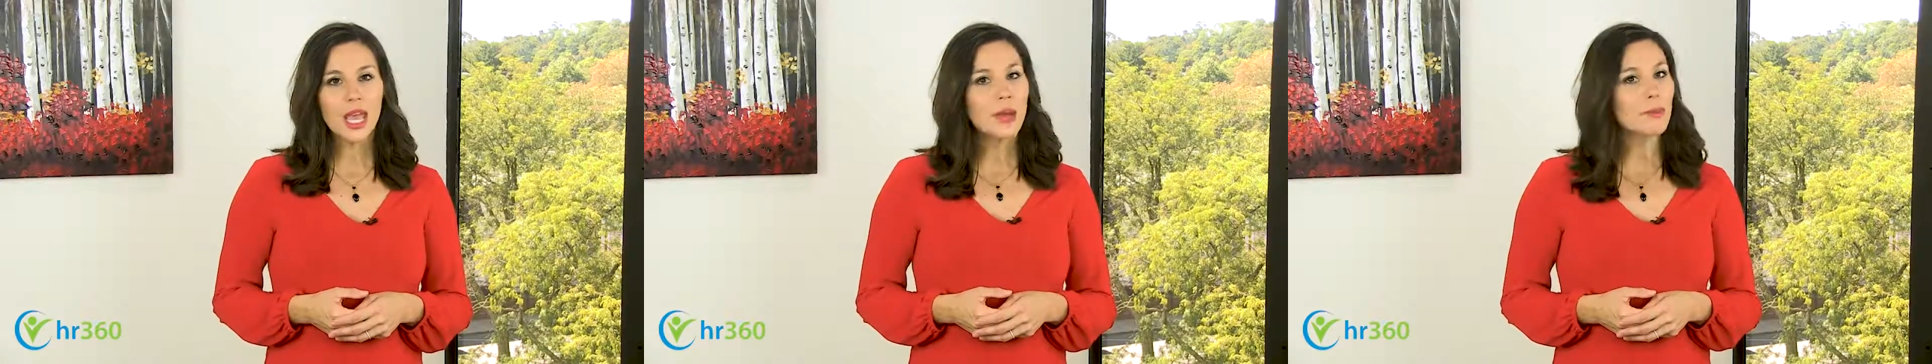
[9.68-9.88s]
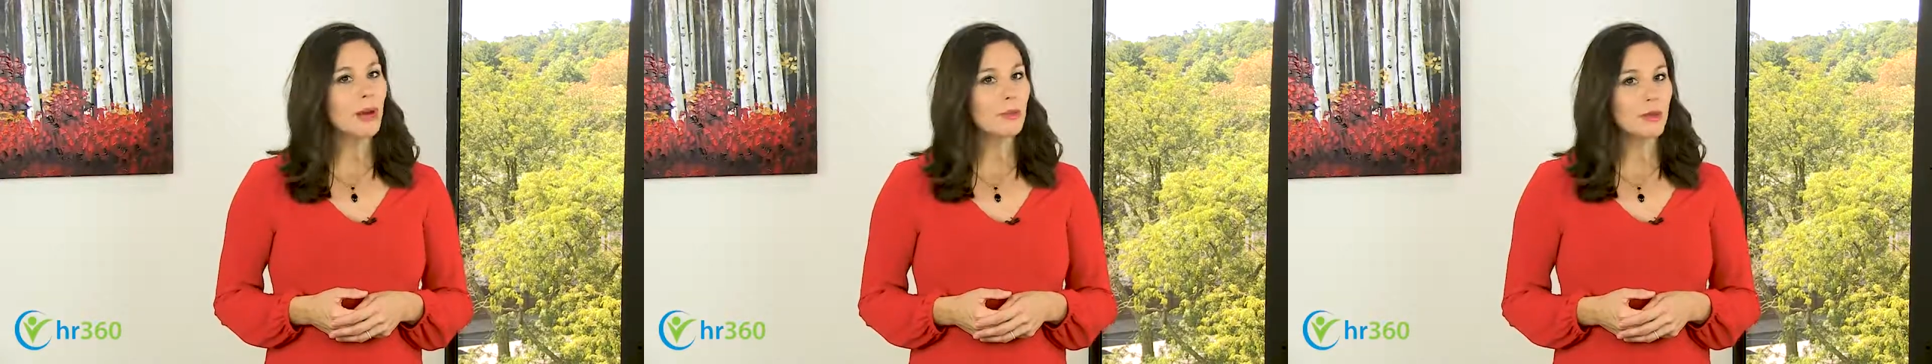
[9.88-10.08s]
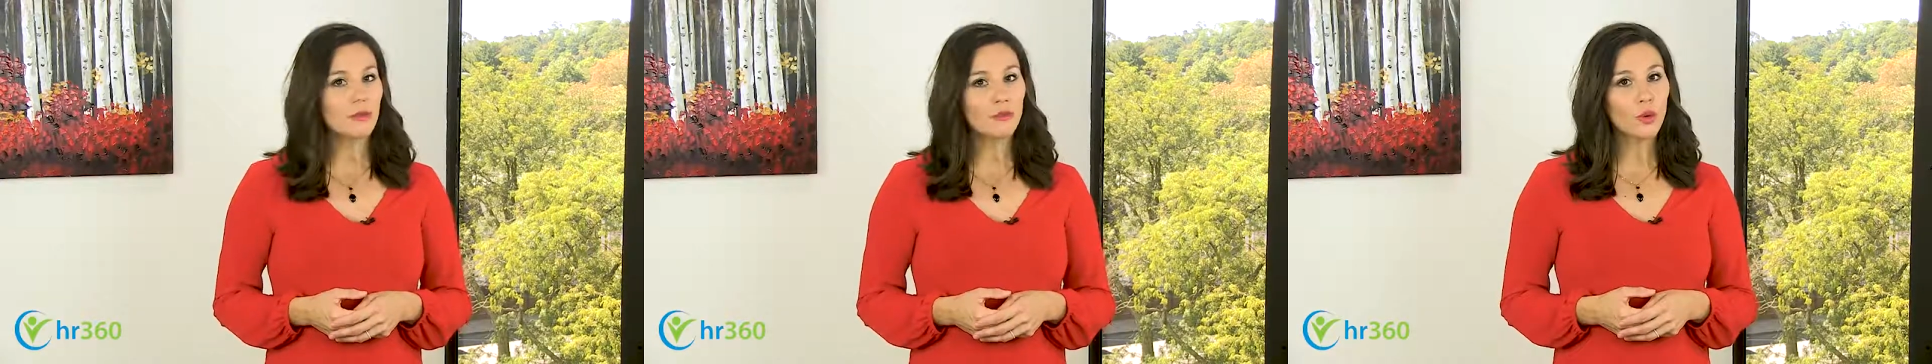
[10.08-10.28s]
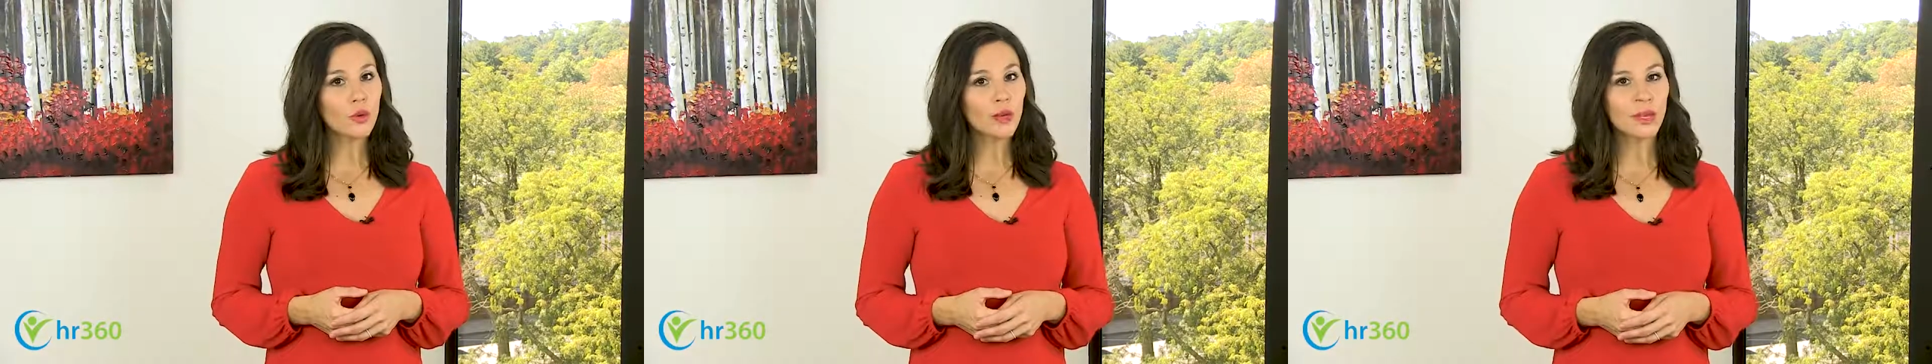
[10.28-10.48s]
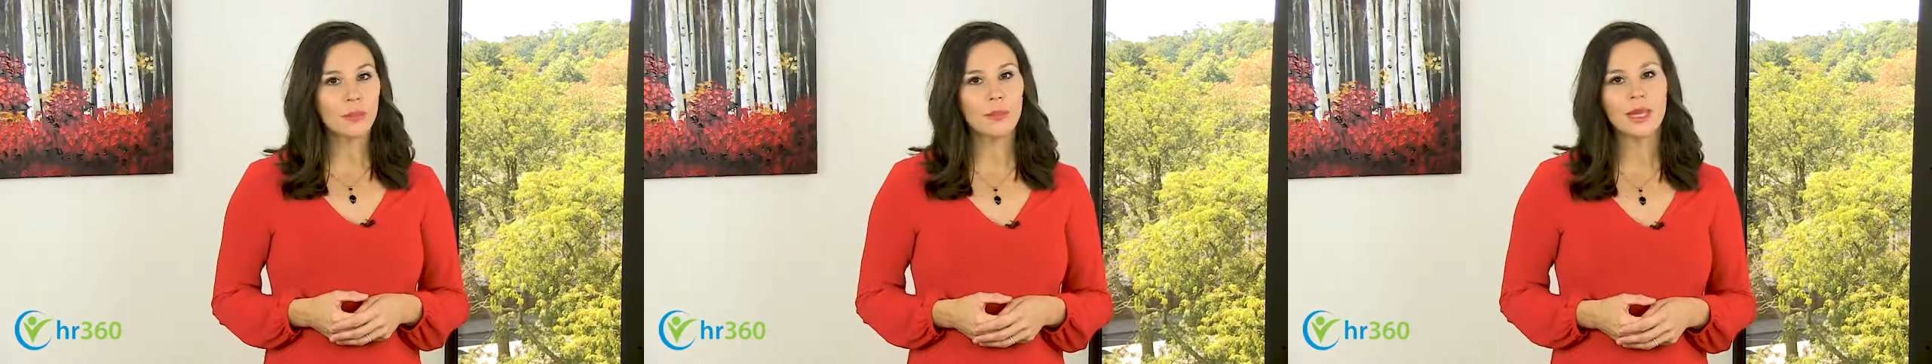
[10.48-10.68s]
But before
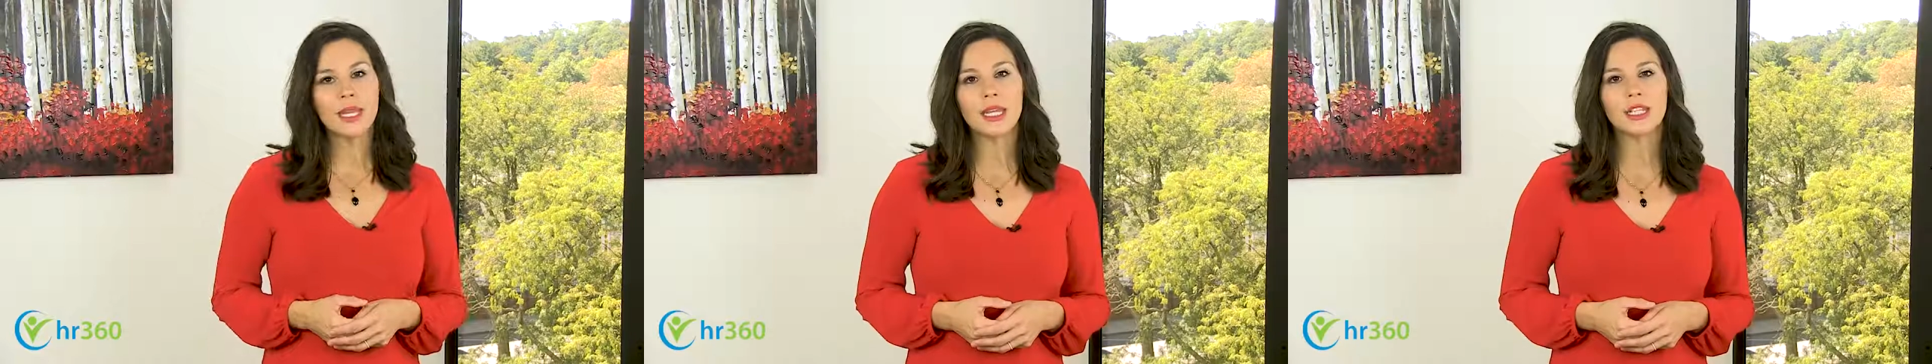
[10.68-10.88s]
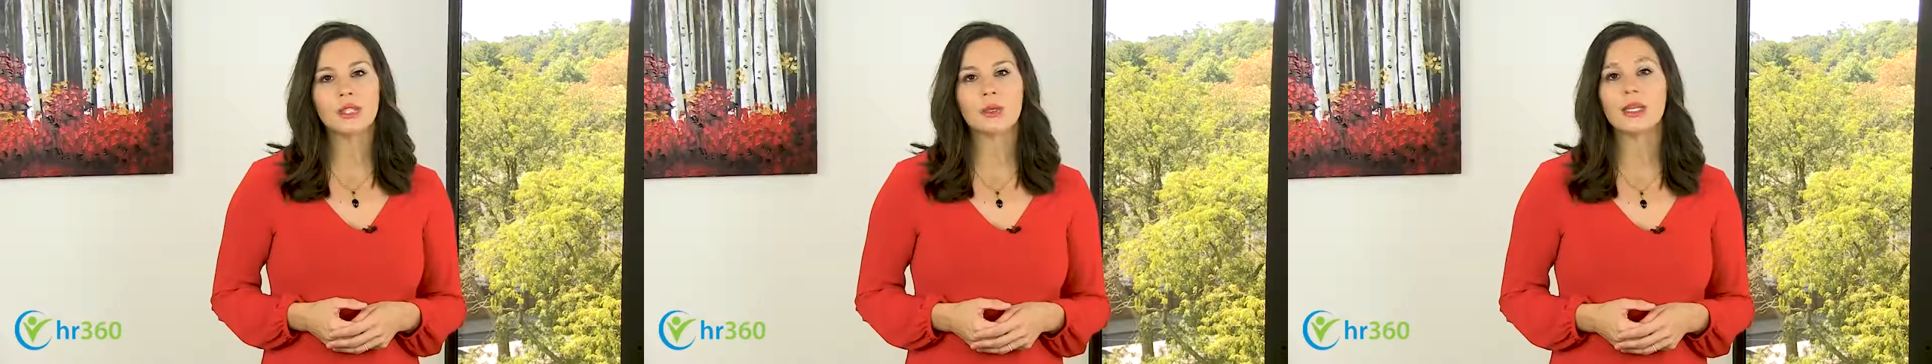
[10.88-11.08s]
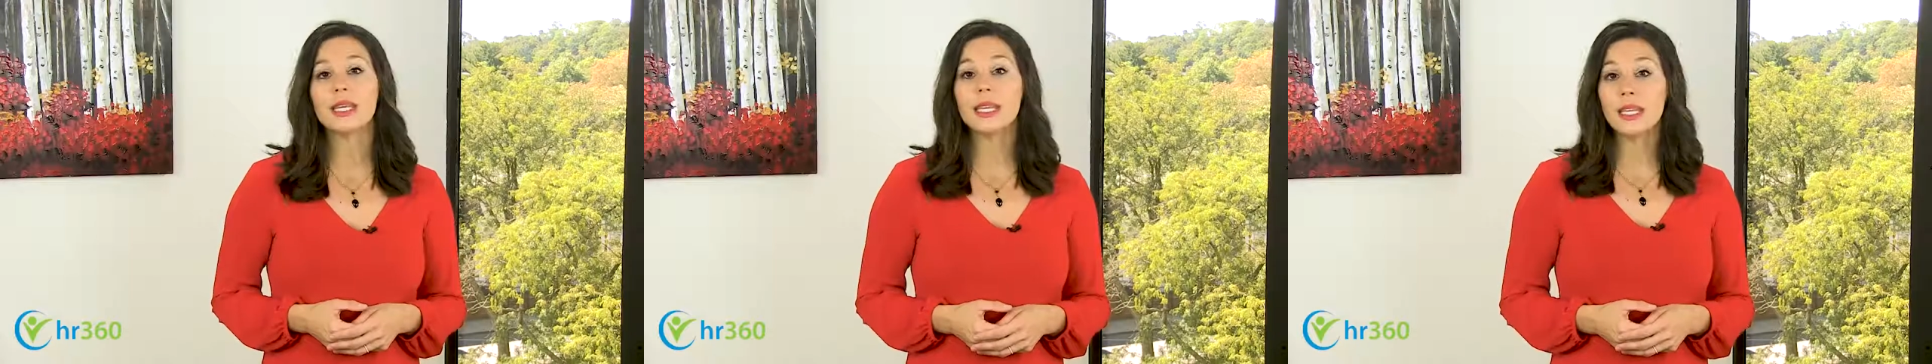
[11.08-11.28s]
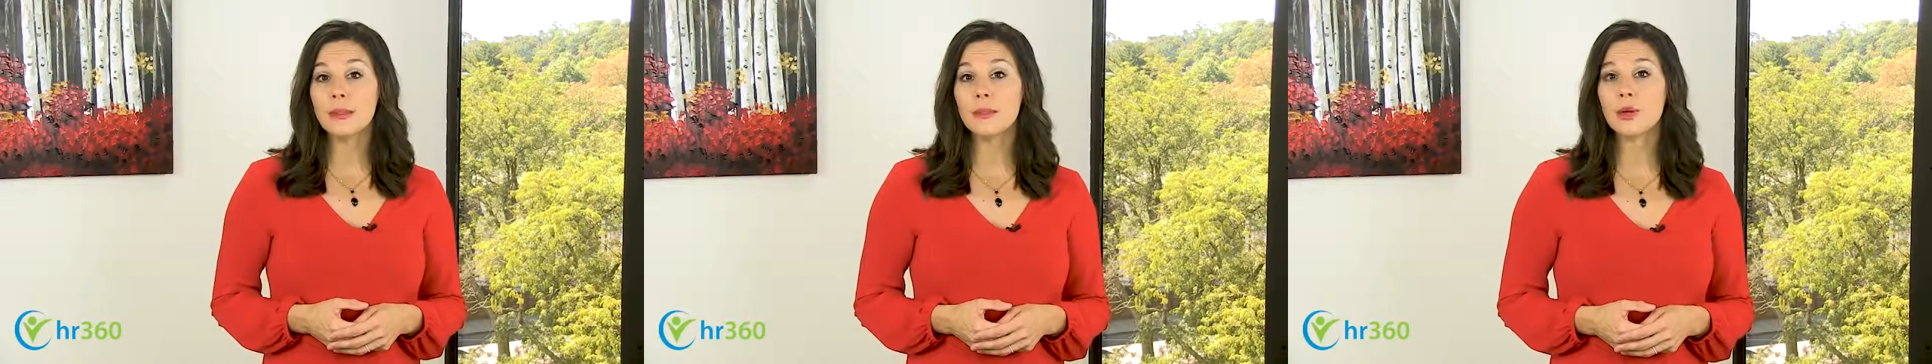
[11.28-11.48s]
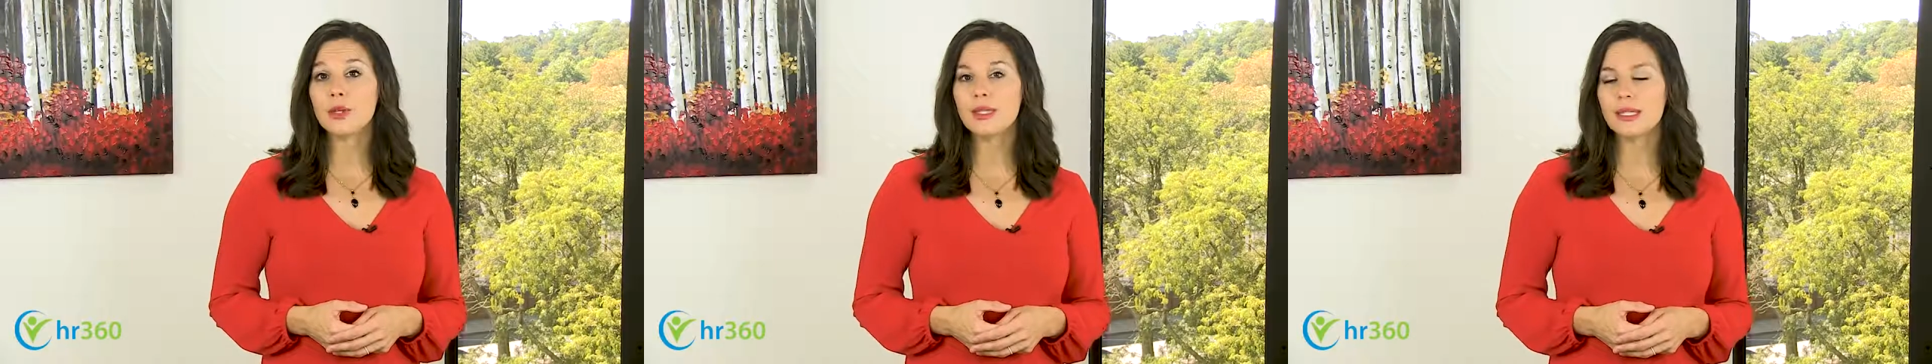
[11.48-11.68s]
committing to an
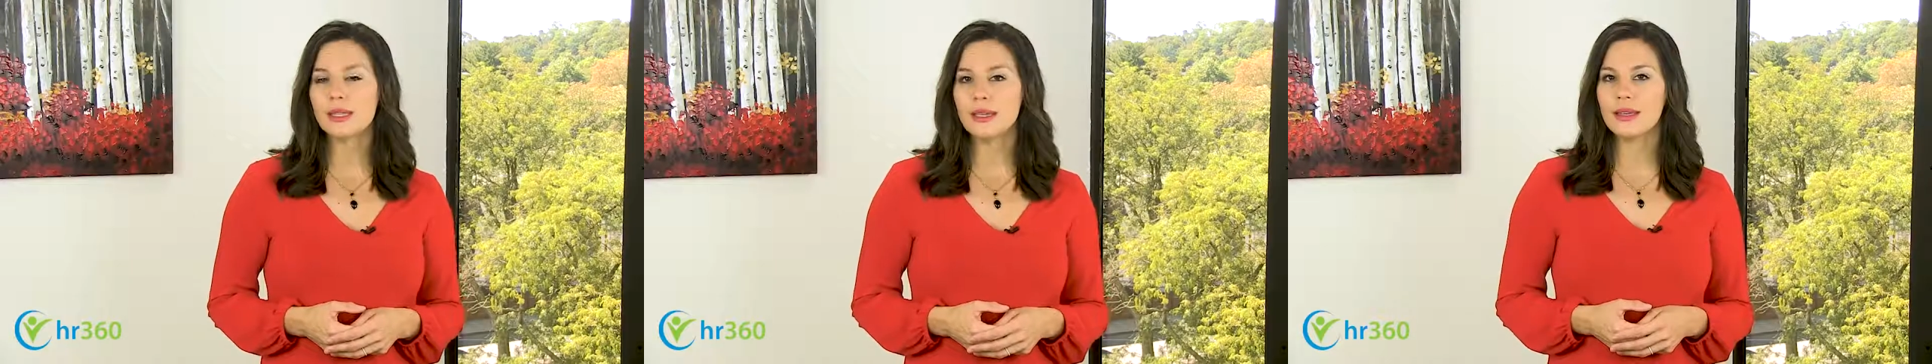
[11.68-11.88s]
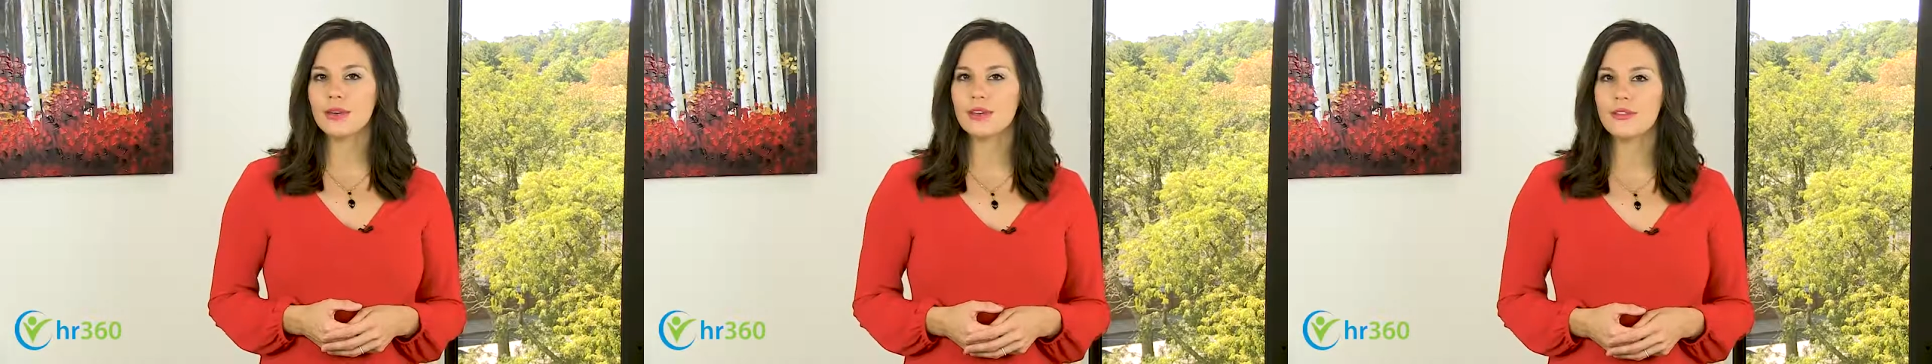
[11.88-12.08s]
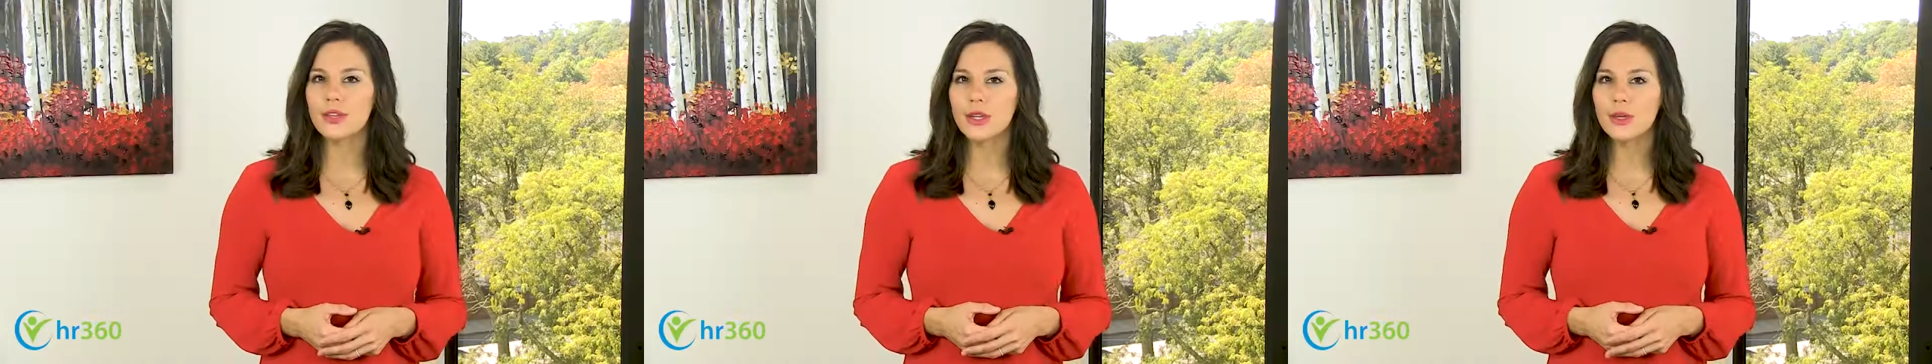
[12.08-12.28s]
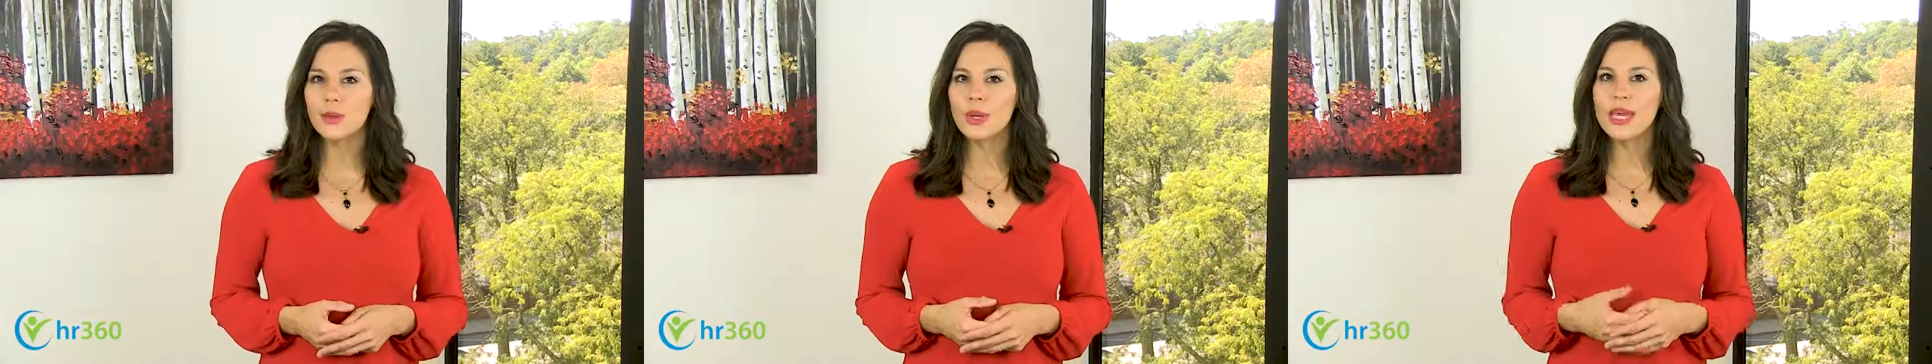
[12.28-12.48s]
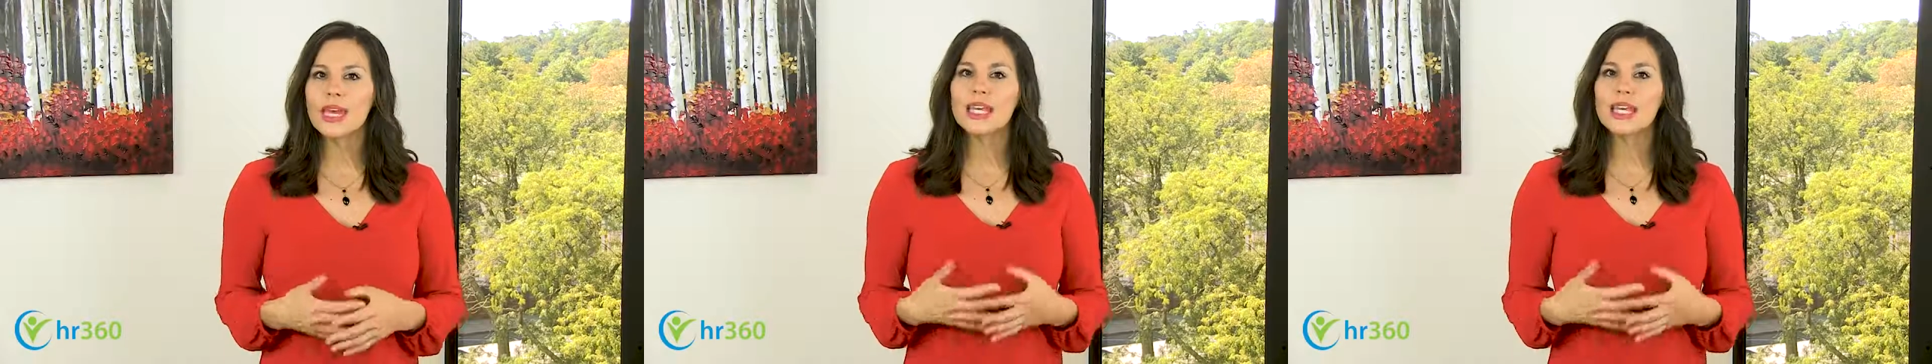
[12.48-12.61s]
in-person interview,